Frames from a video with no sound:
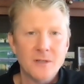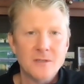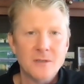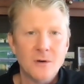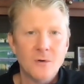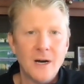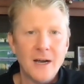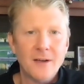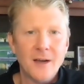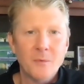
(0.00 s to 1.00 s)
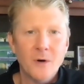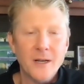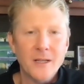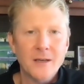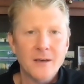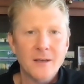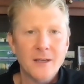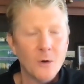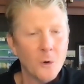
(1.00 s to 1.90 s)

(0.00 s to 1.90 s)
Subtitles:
And so I brought in an